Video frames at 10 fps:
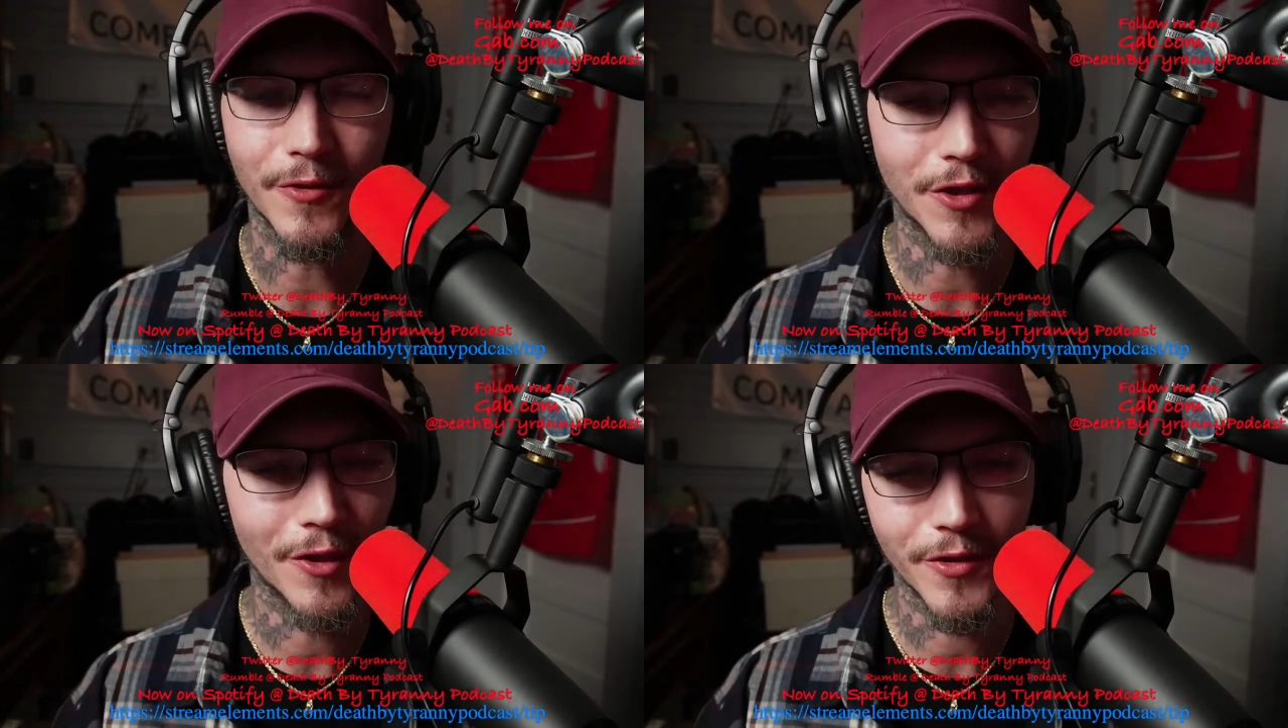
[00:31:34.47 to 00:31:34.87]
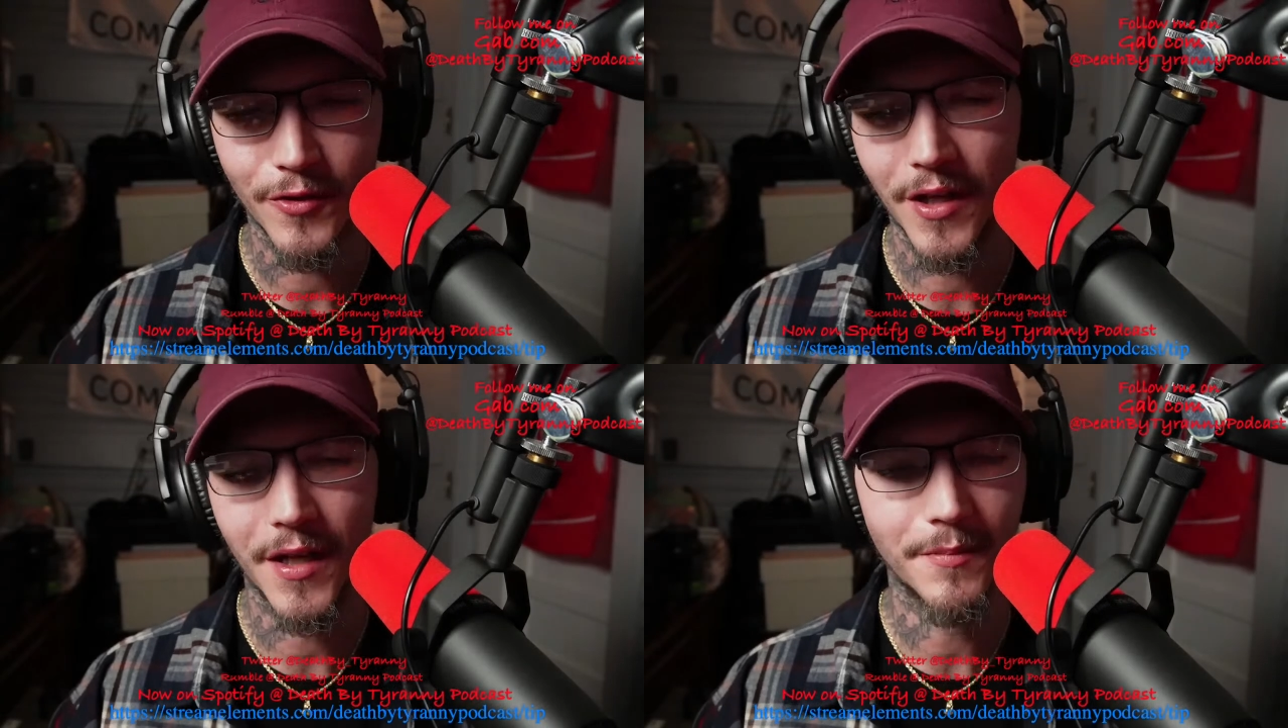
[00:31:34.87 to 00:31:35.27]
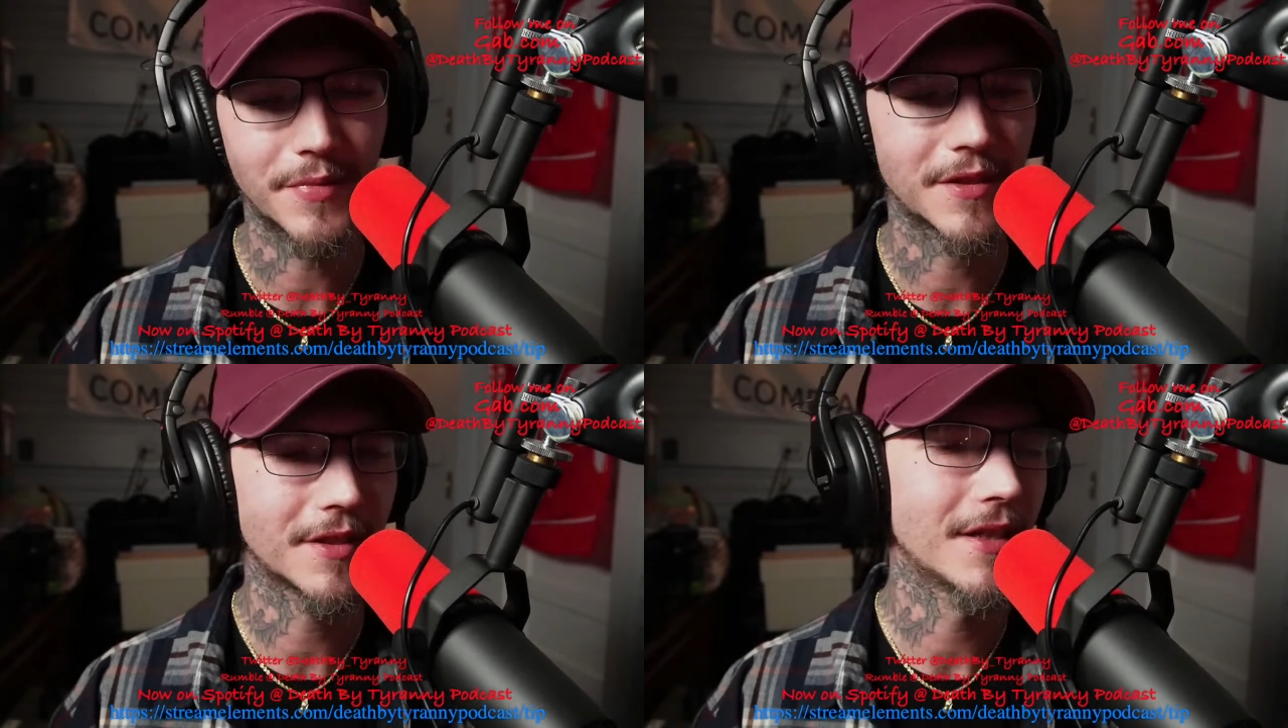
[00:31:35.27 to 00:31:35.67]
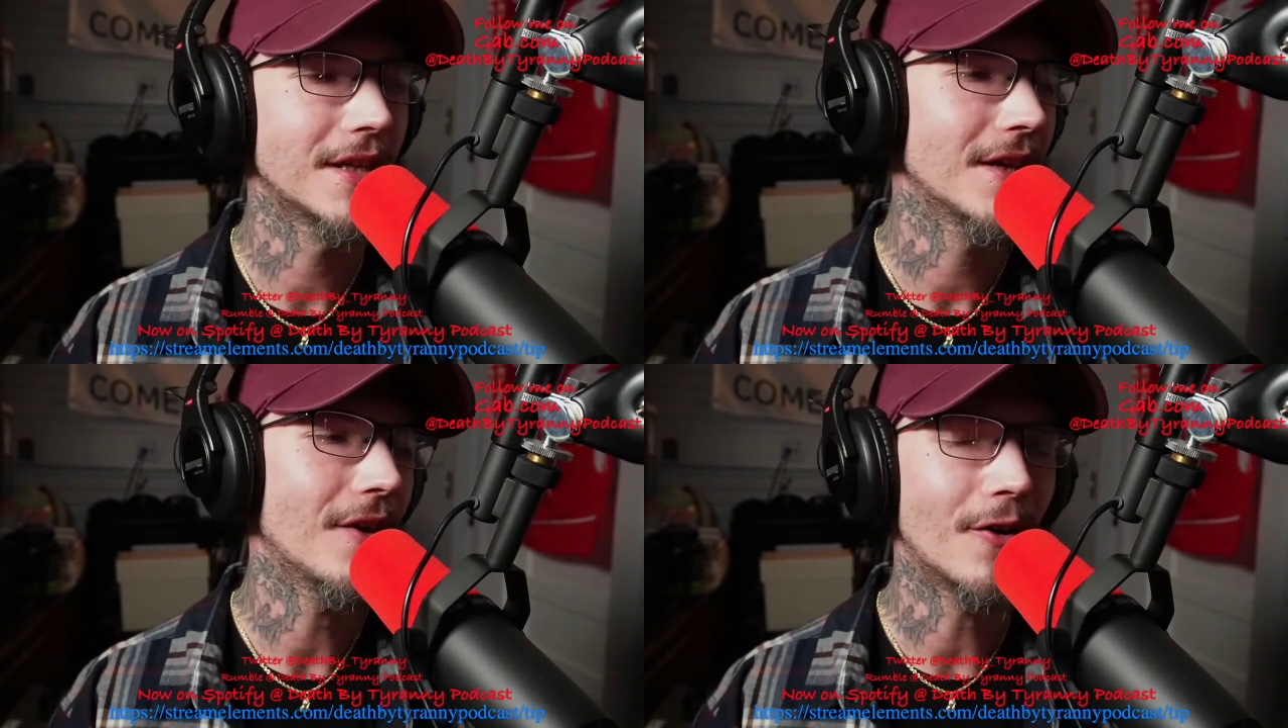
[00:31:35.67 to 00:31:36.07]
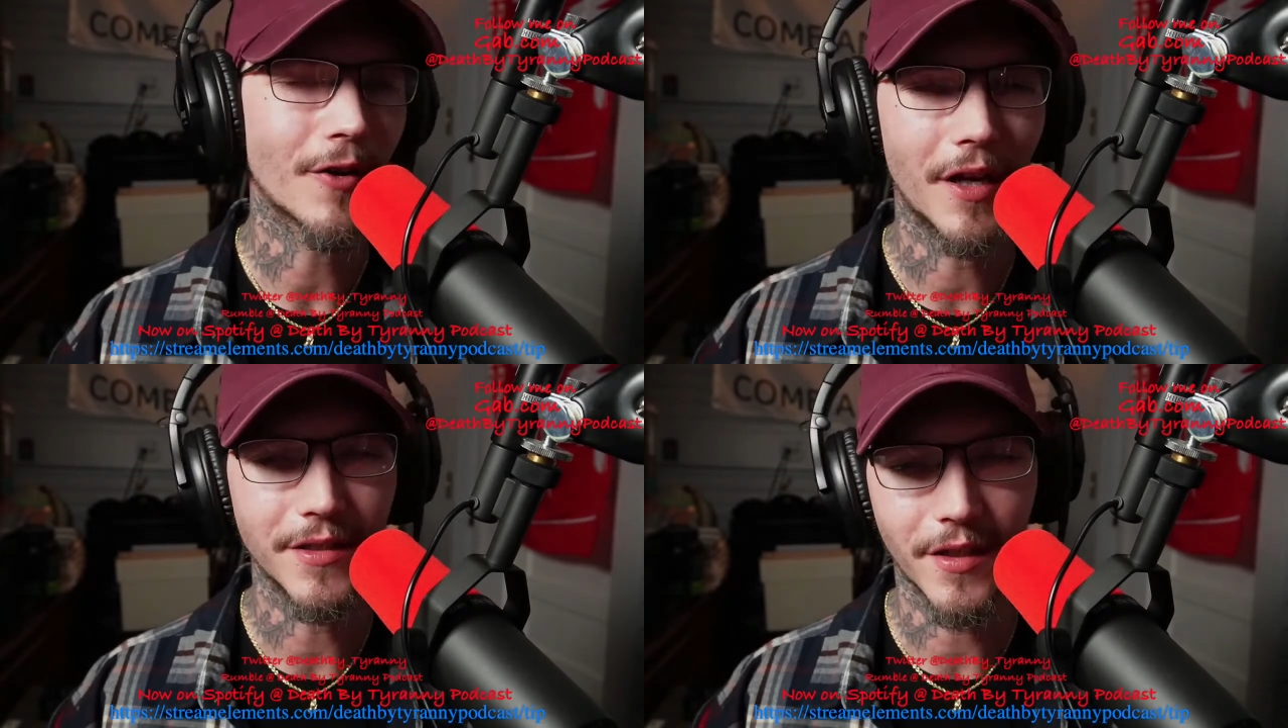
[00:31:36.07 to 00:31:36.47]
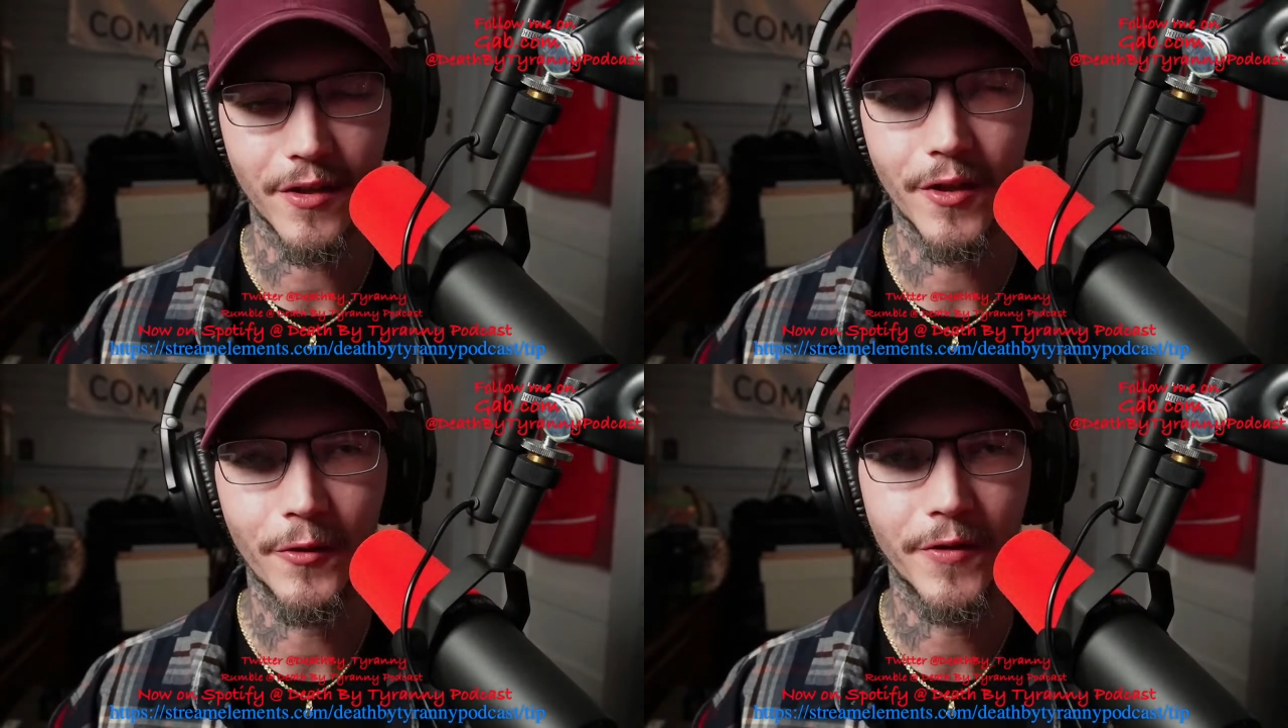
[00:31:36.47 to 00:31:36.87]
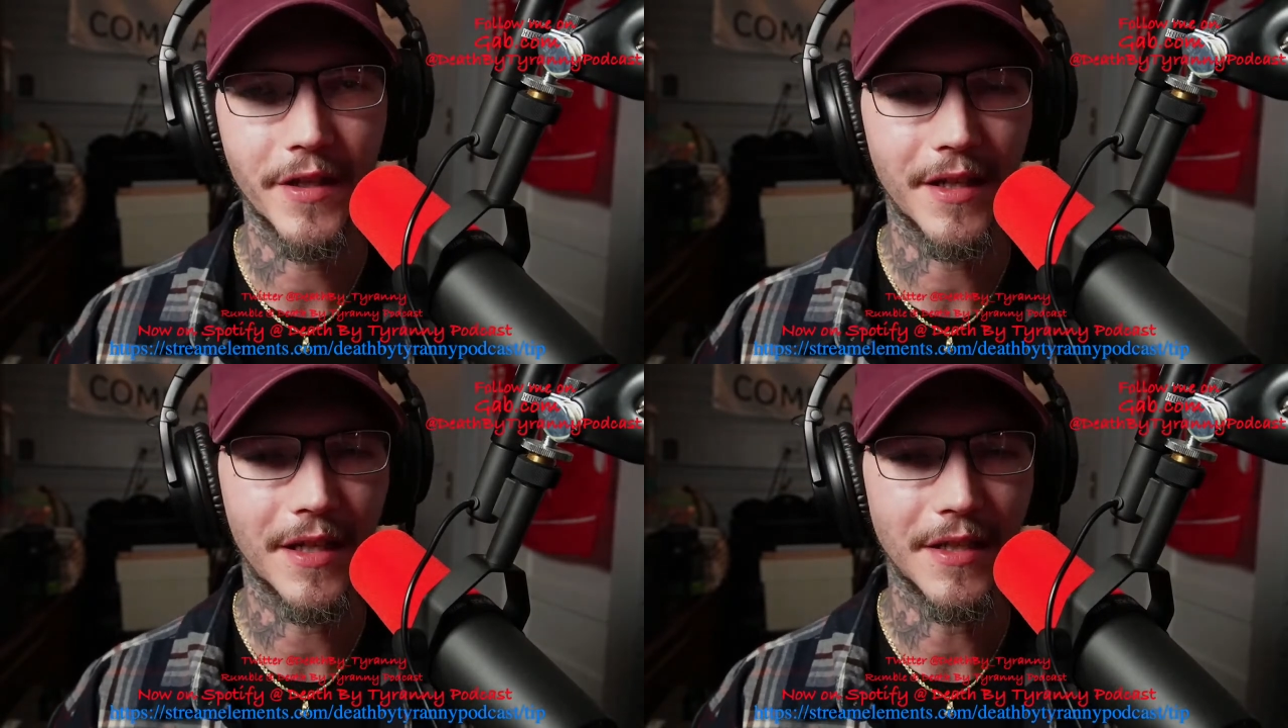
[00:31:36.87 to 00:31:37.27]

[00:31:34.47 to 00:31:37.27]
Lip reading: shirt drops, all kinds of clothing.